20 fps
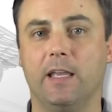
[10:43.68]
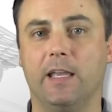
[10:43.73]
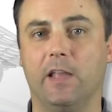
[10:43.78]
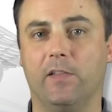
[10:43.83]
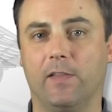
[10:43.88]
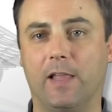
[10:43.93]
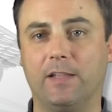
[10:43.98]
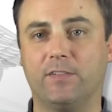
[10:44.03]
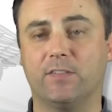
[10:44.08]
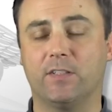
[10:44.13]

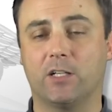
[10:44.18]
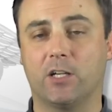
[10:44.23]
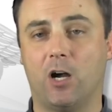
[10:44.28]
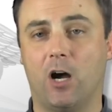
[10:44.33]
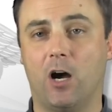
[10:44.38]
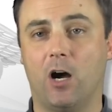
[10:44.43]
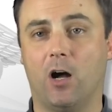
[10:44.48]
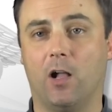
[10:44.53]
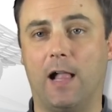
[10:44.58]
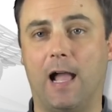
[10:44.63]
Unless the
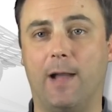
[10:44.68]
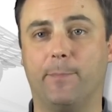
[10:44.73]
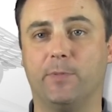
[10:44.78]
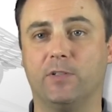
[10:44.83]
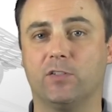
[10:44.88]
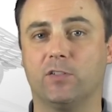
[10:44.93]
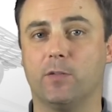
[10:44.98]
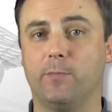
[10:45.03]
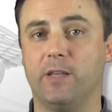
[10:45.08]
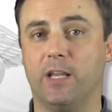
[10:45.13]
call
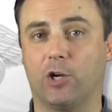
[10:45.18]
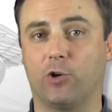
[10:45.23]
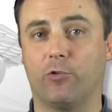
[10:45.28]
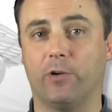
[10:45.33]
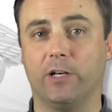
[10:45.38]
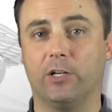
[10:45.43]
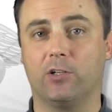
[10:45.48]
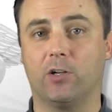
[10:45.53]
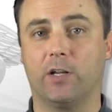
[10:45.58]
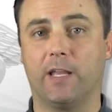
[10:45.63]
happens to be a
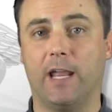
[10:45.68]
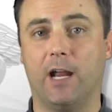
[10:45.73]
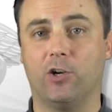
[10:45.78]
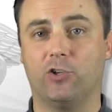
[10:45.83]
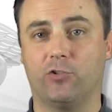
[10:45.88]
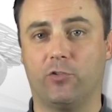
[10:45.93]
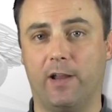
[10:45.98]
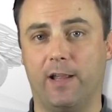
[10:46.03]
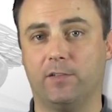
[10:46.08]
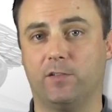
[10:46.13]
critical care
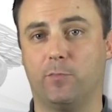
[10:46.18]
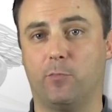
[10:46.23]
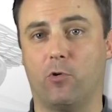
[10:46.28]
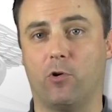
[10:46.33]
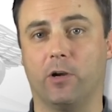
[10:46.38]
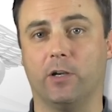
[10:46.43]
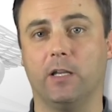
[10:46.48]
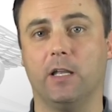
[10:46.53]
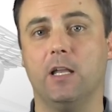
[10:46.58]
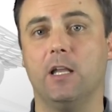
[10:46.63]

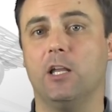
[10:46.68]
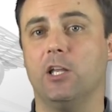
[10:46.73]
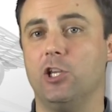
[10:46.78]
transport,